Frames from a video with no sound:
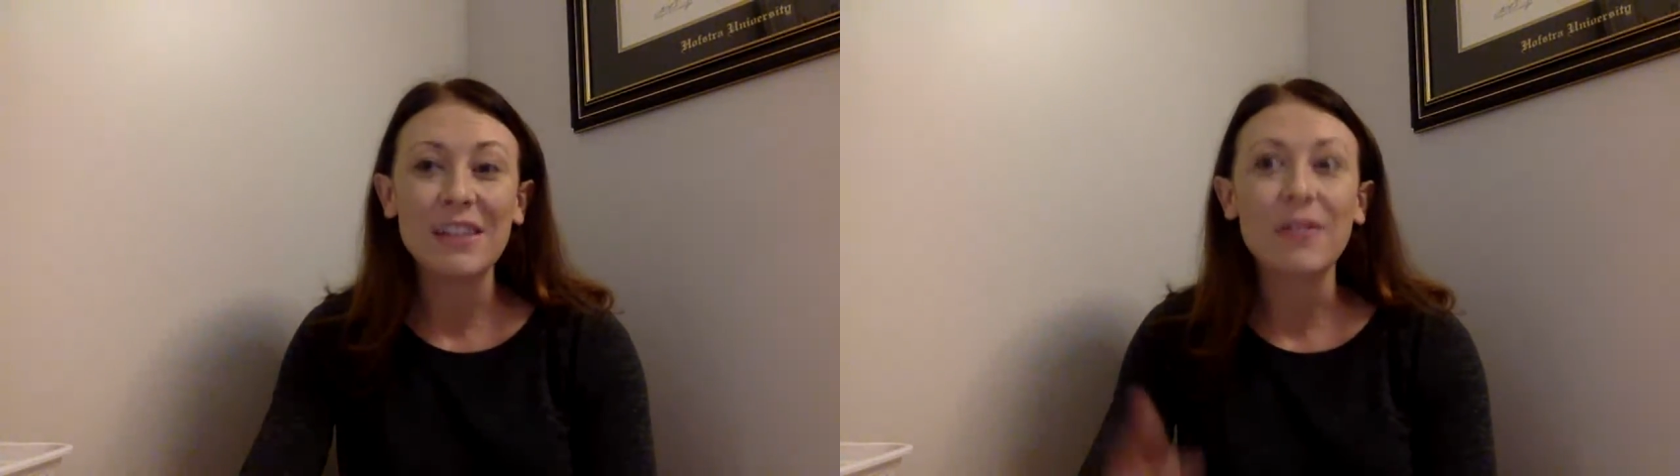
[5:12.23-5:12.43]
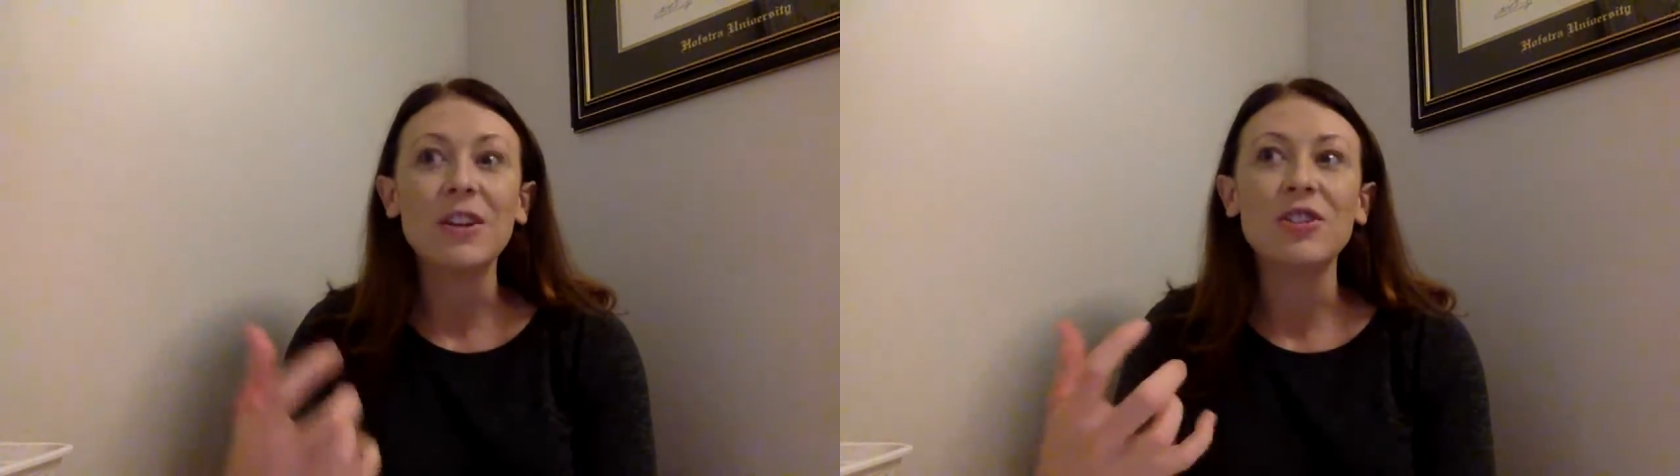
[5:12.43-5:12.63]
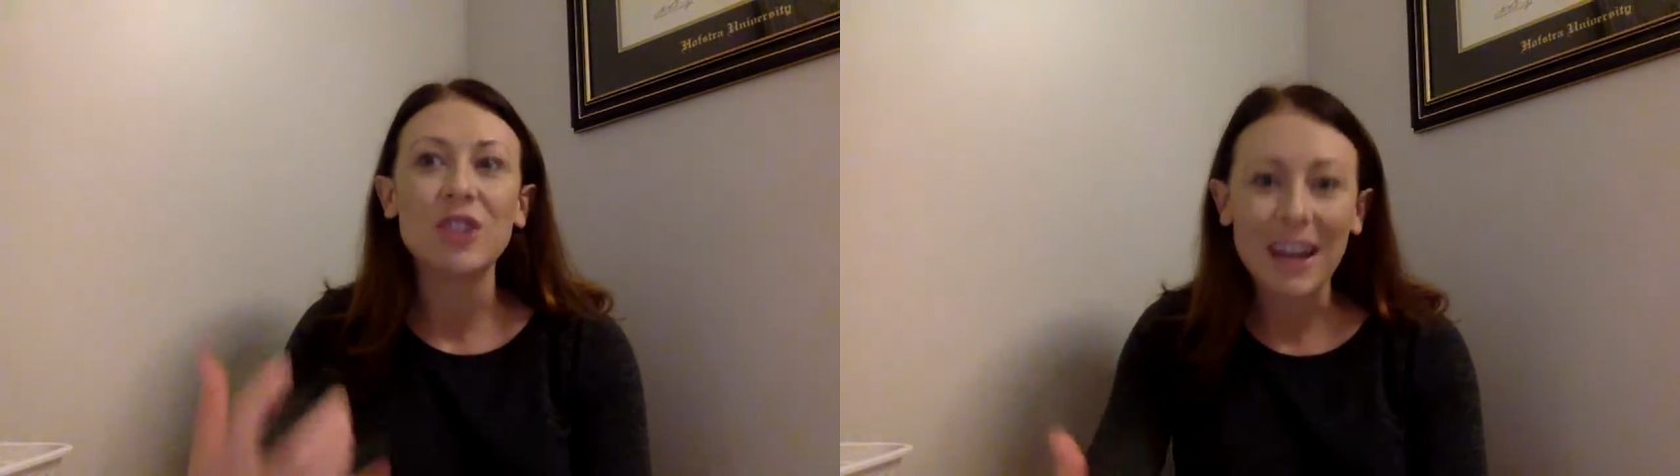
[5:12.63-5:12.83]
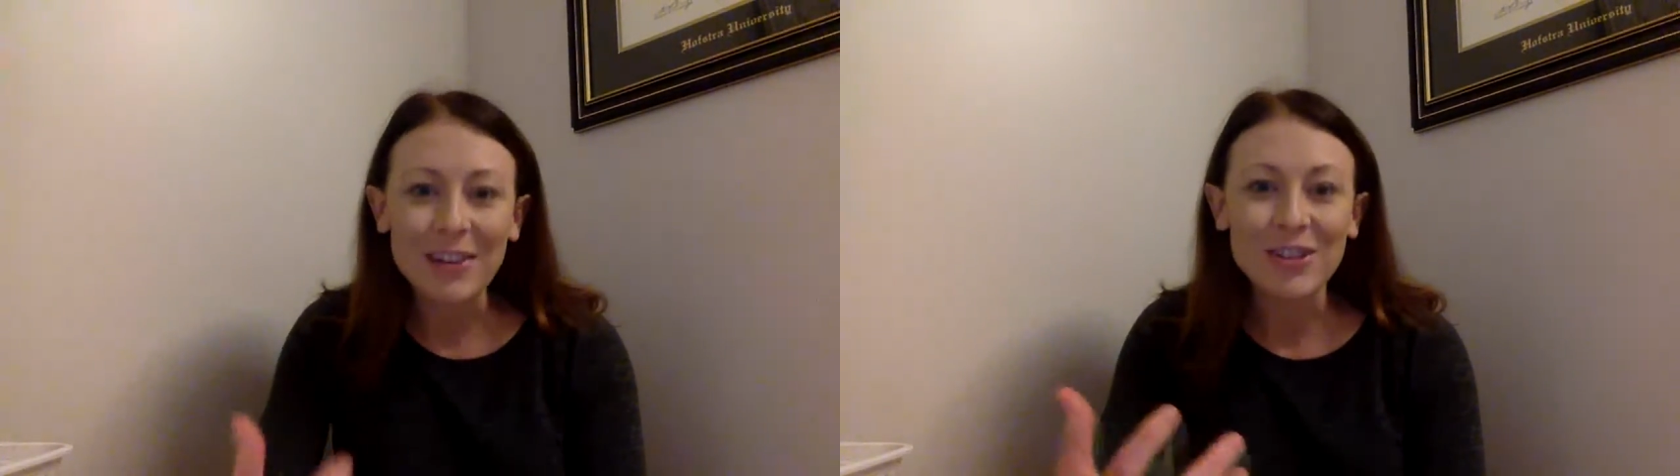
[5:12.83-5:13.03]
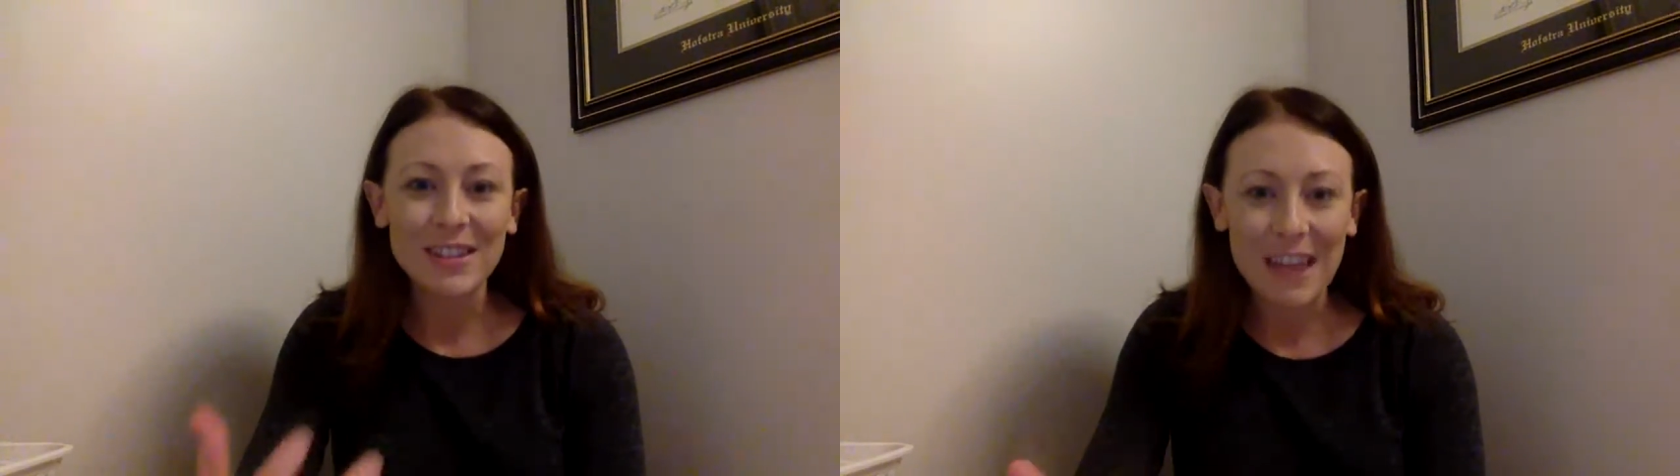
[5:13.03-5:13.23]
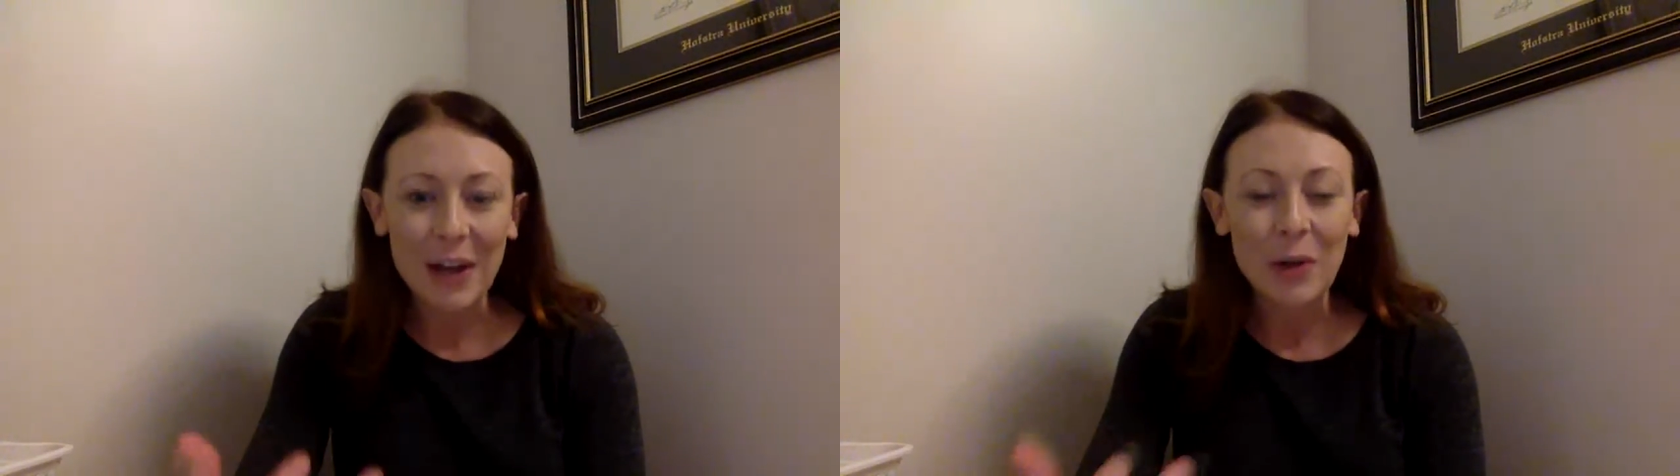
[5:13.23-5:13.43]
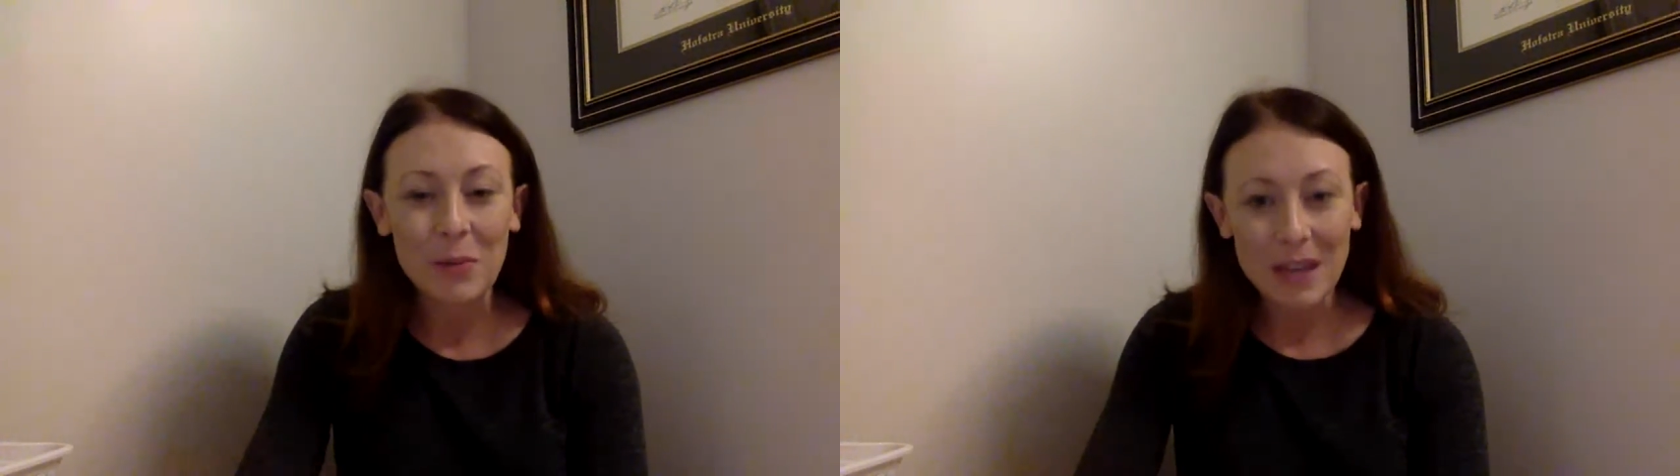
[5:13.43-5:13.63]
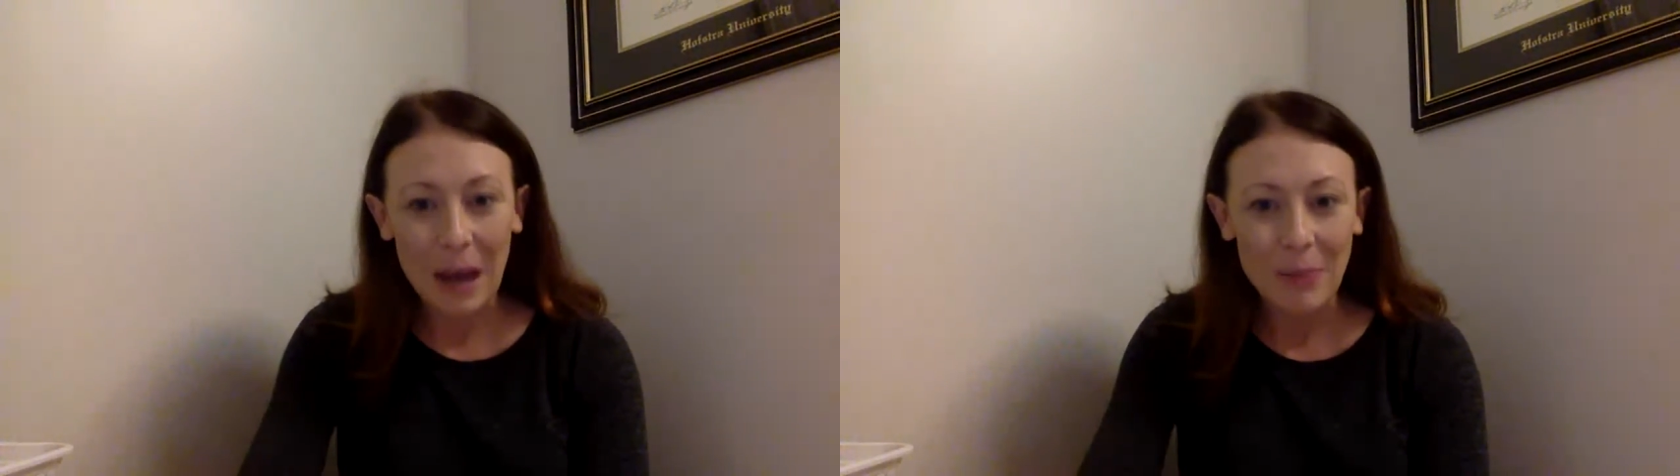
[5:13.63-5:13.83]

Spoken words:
different changes that could be